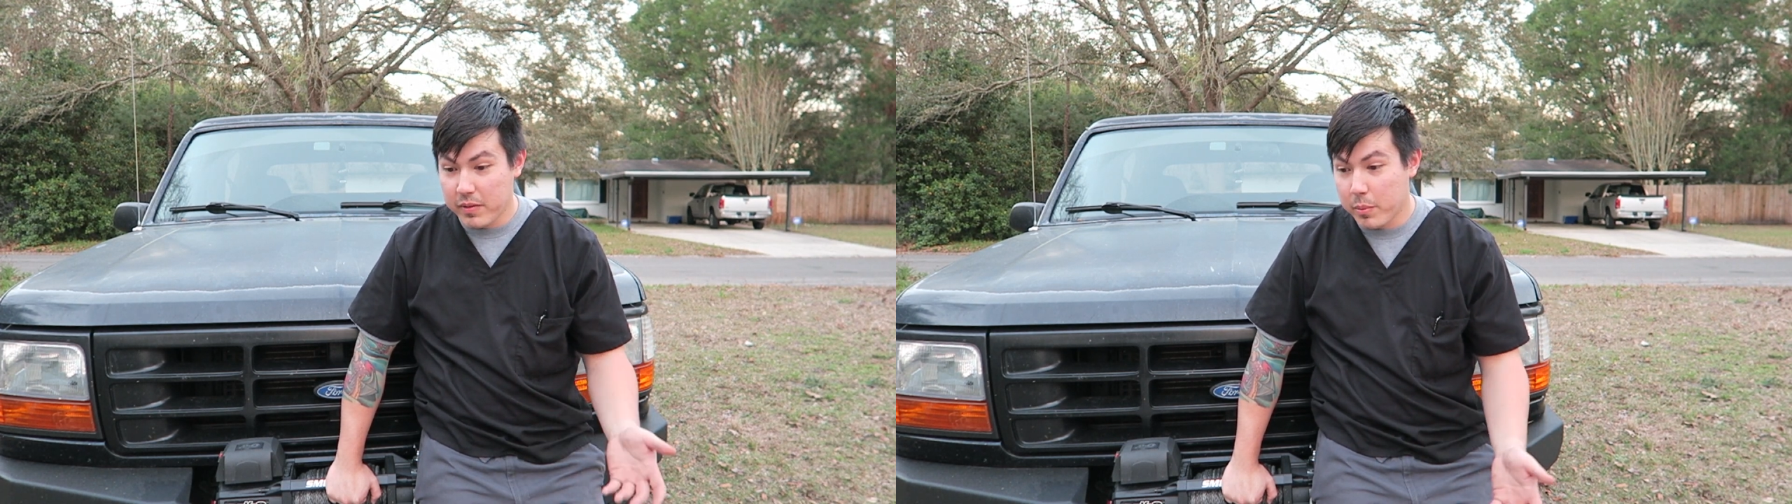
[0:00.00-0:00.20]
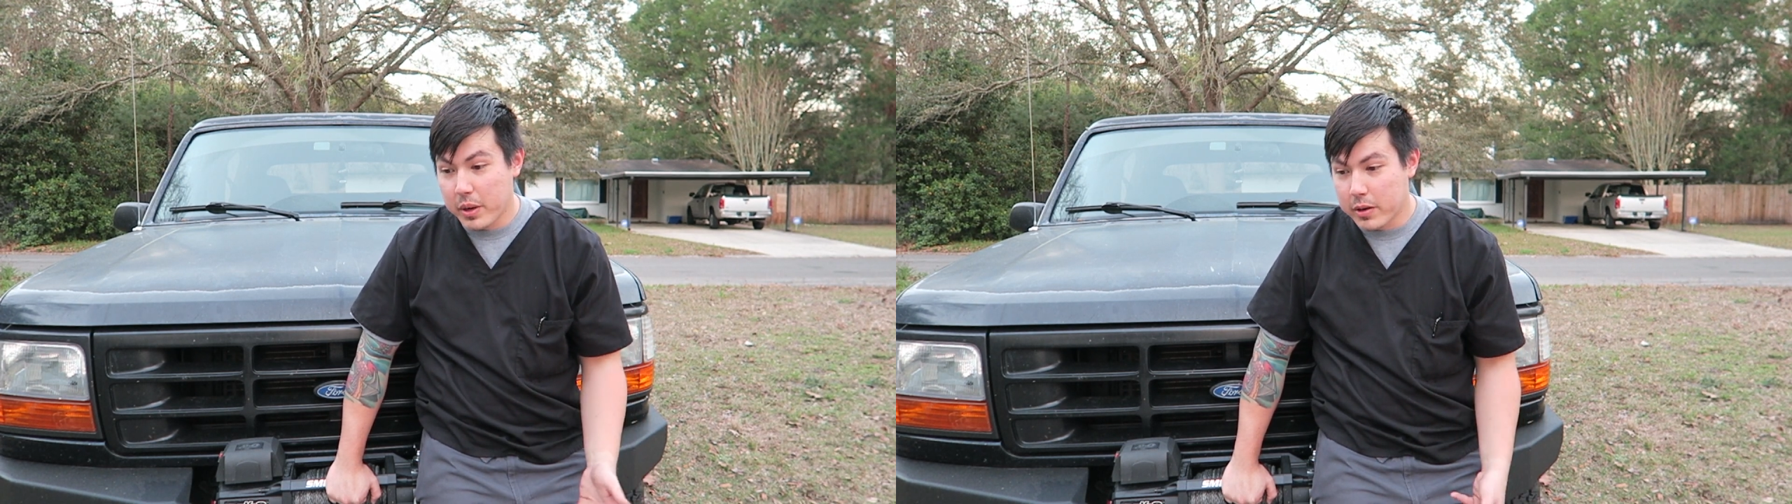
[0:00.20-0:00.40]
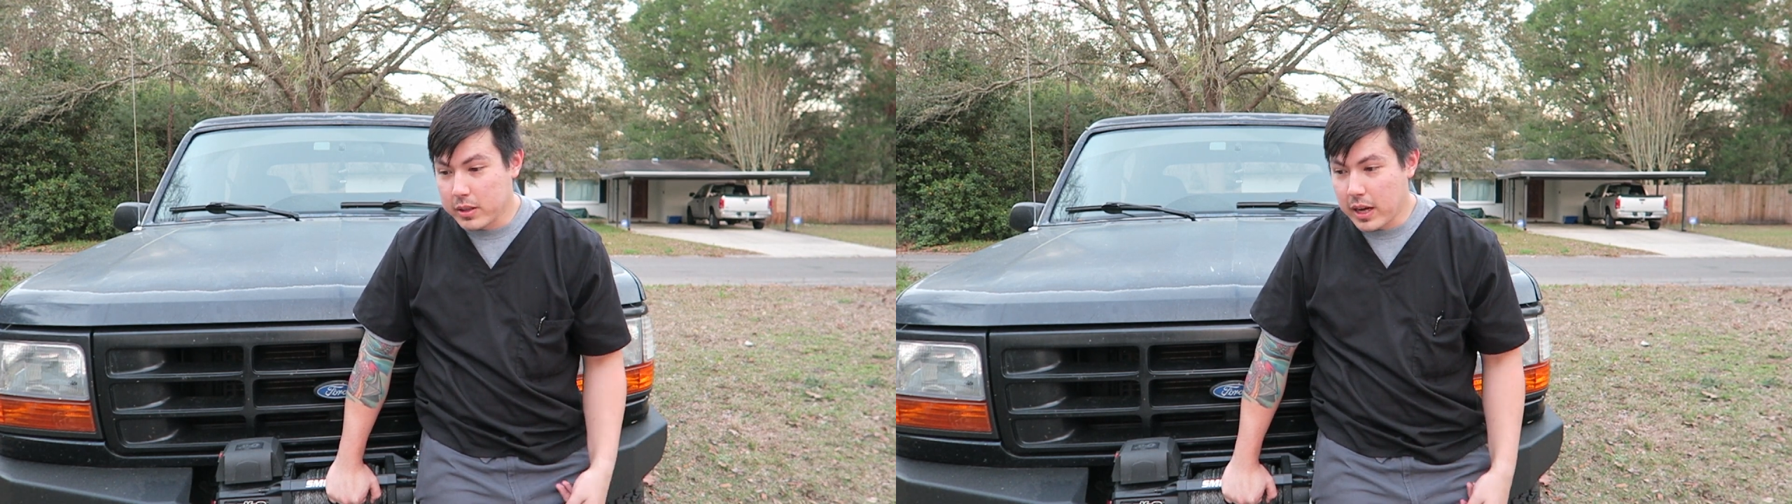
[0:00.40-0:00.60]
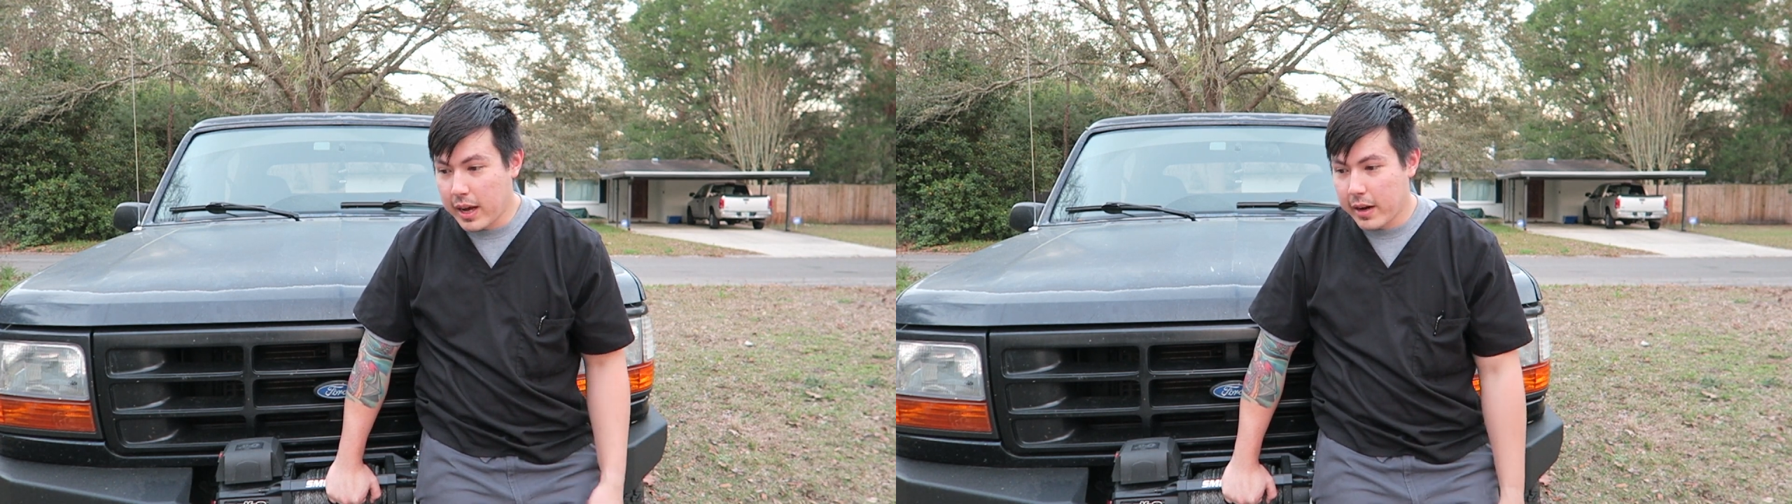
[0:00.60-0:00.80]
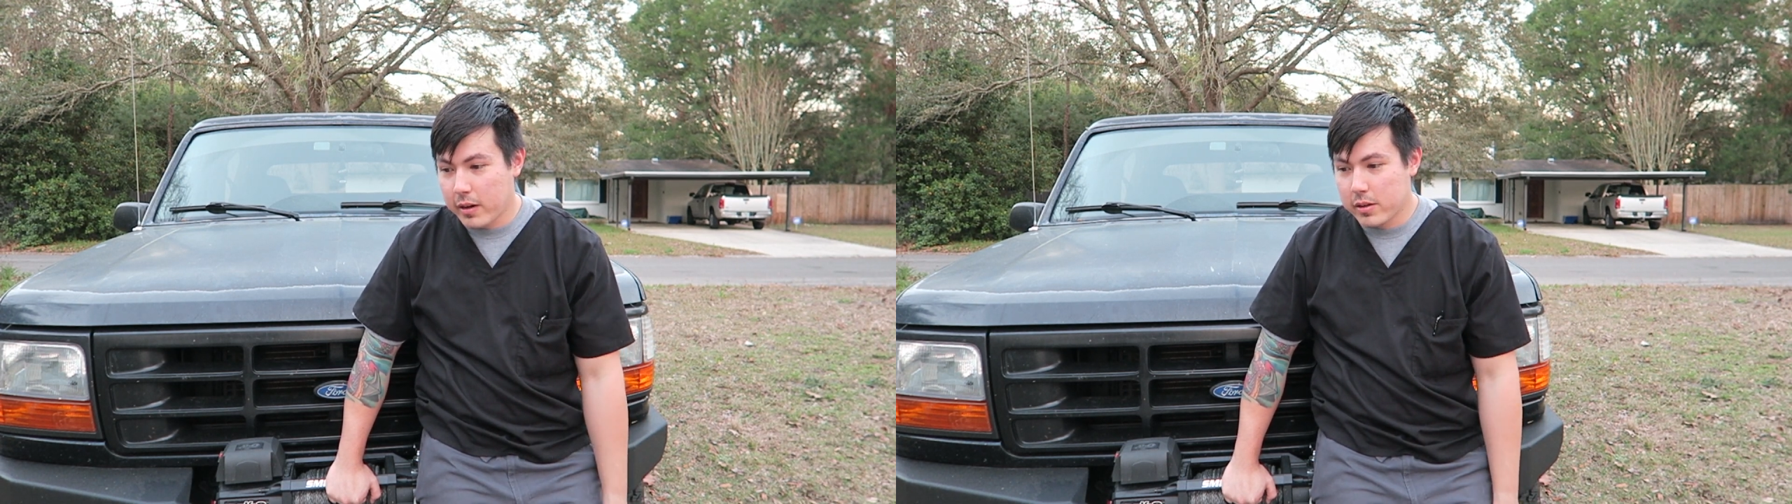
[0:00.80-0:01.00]
even bigger
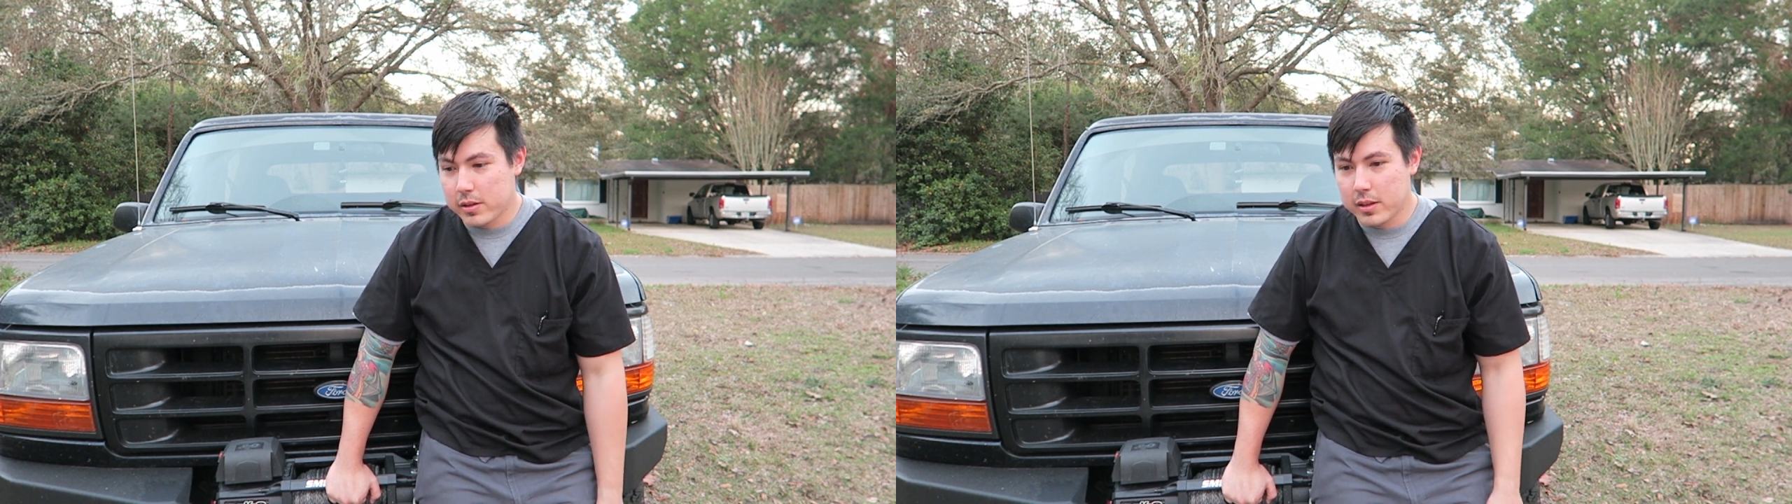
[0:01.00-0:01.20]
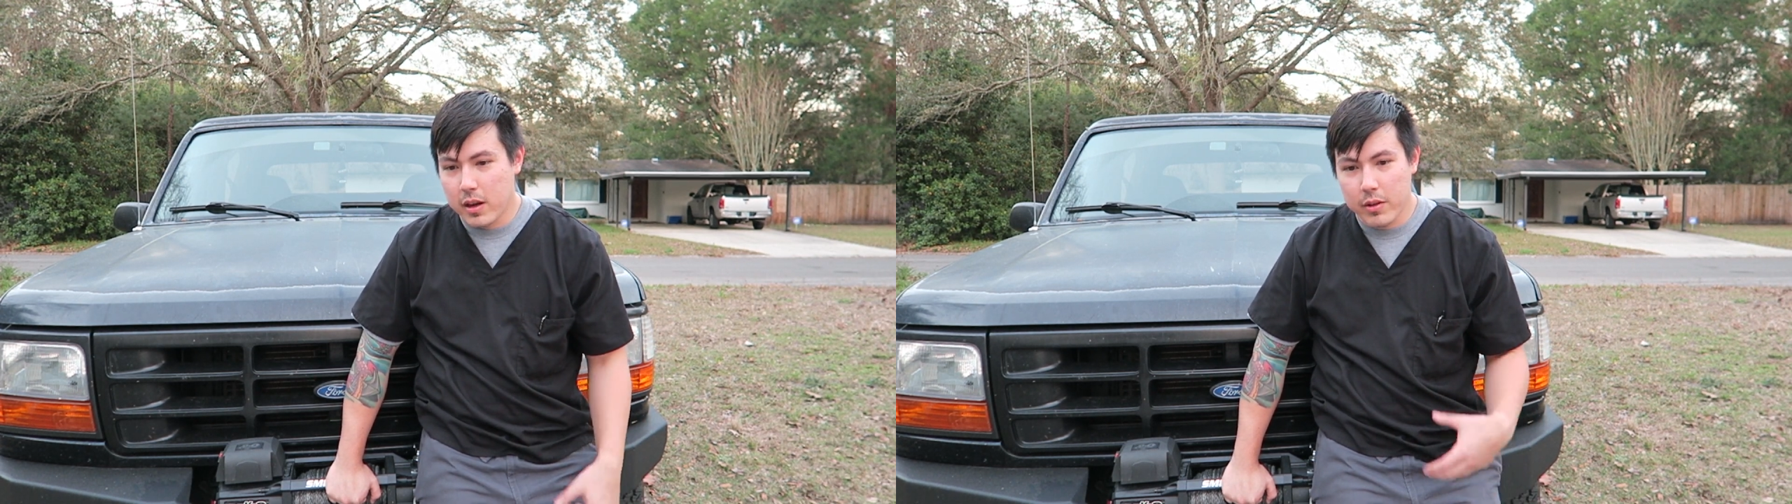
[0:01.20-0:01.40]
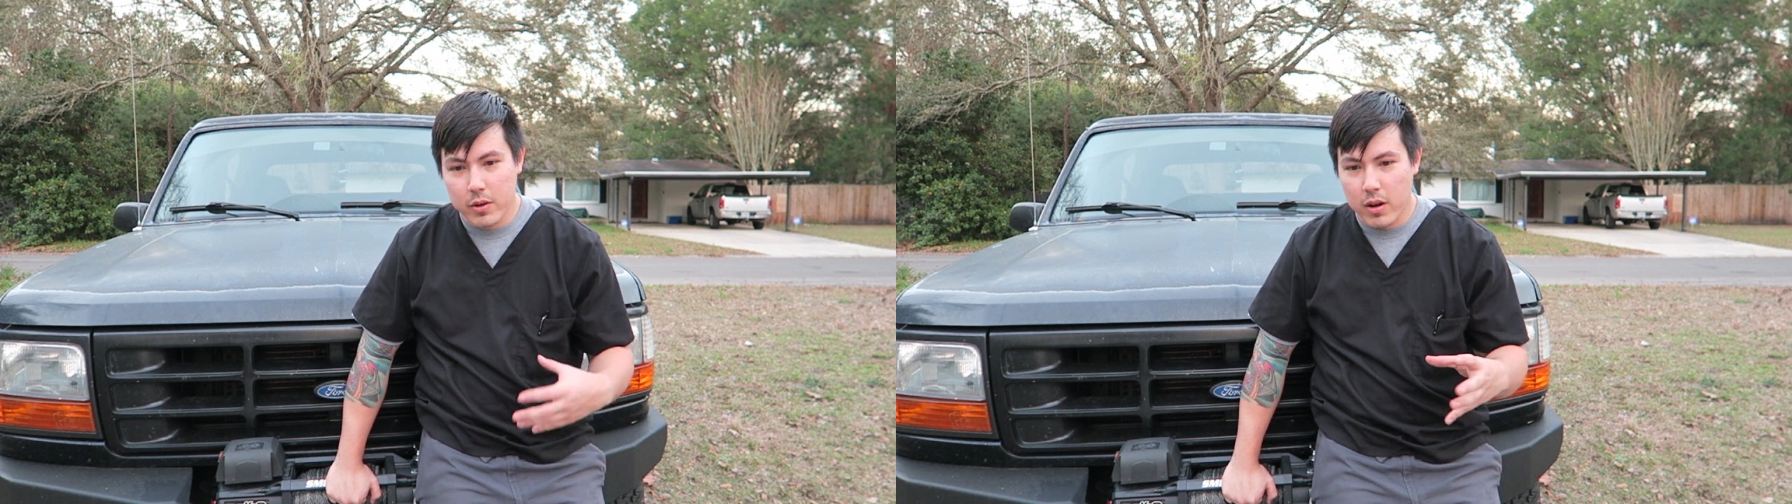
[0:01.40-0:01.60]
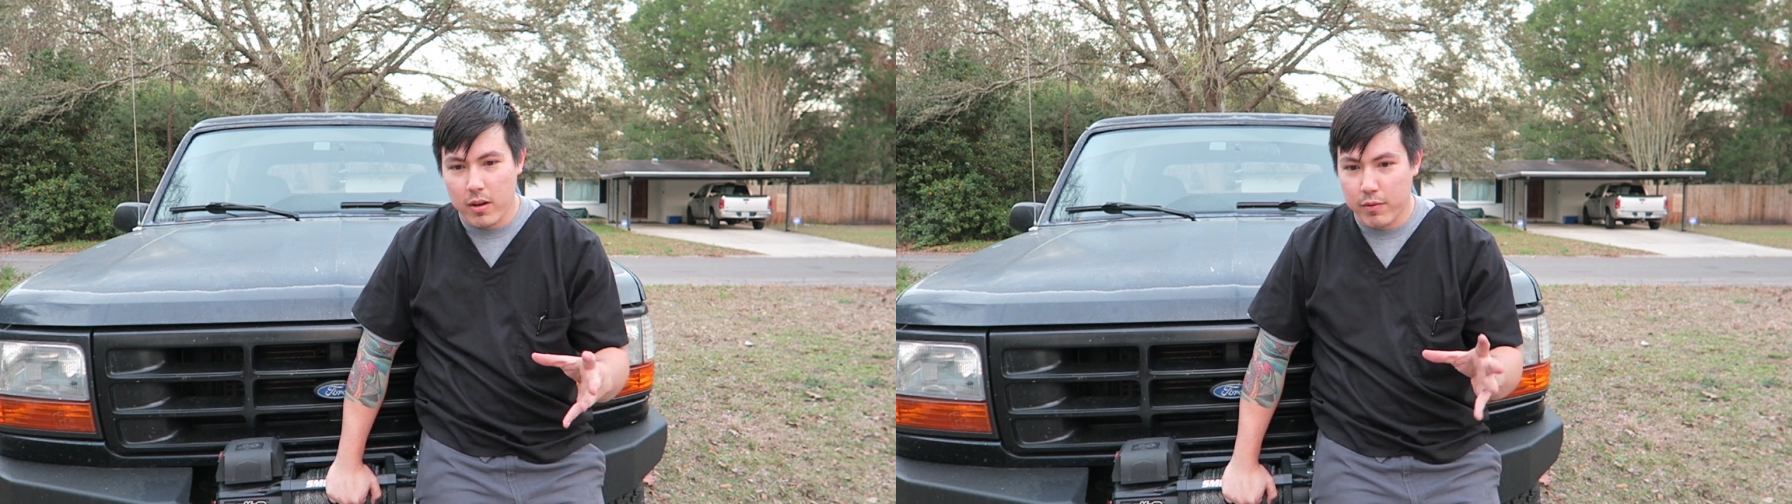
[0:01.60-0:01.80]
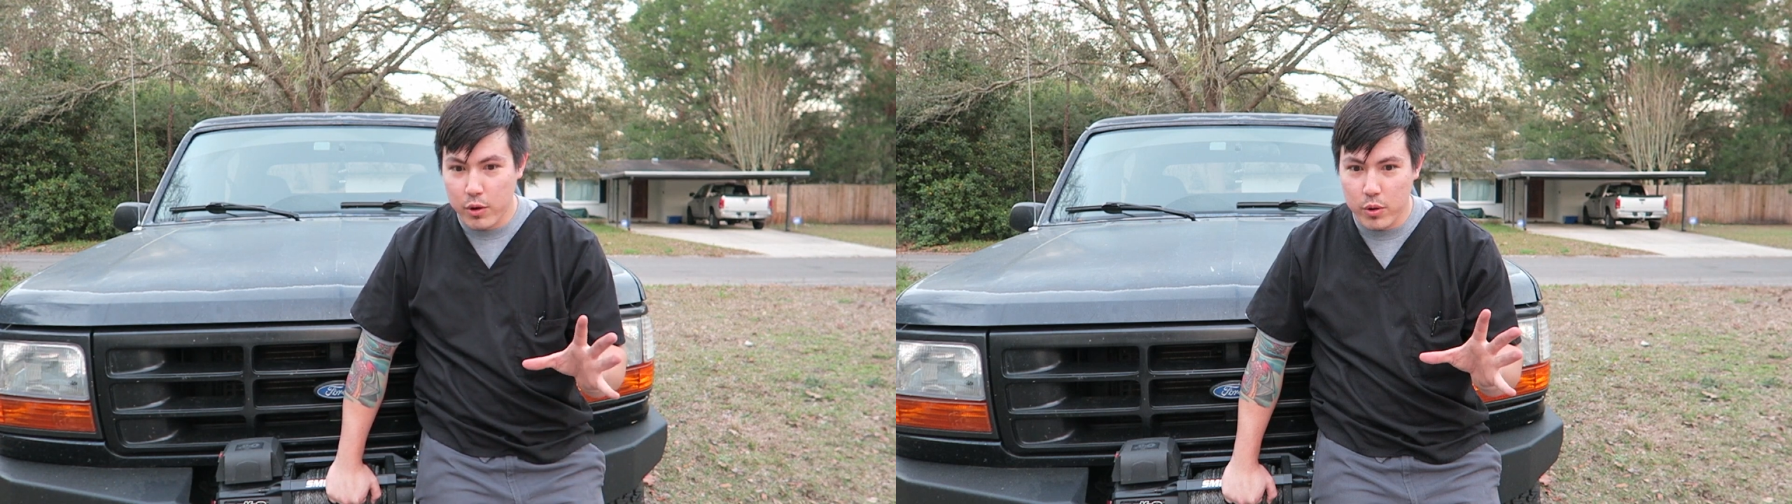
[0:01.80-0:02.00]
tires and other
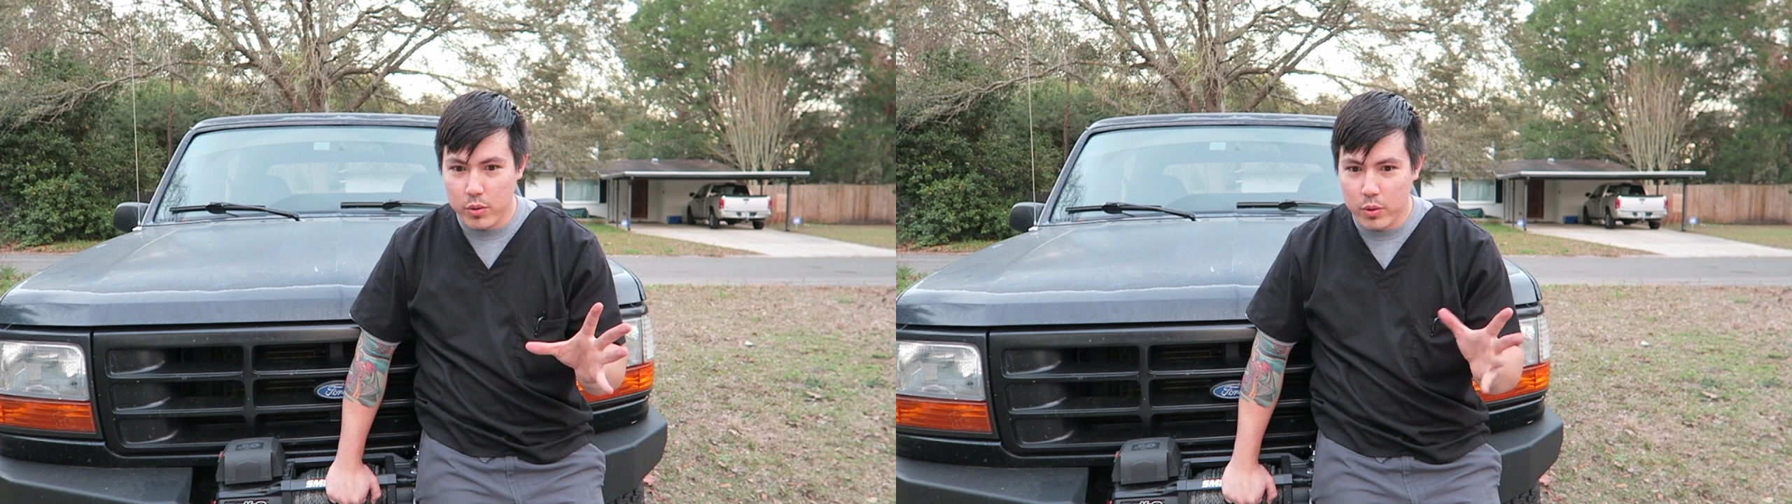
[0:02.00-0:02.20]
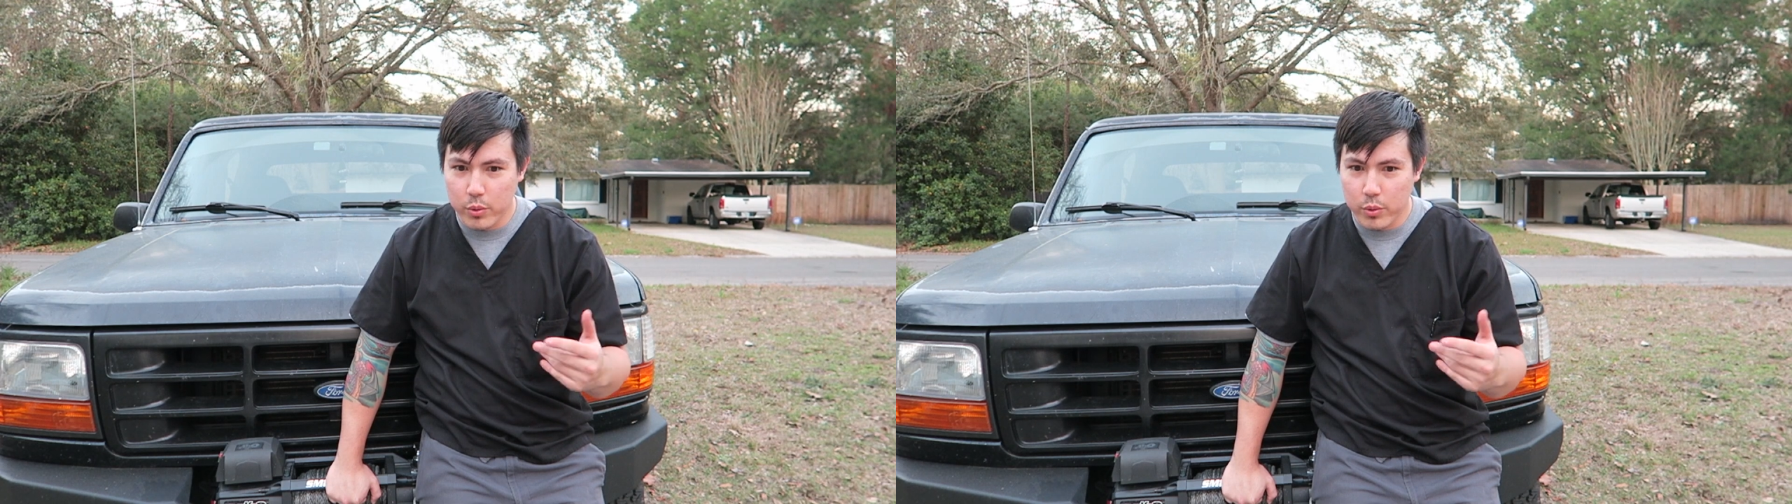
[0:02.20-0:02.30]
off-road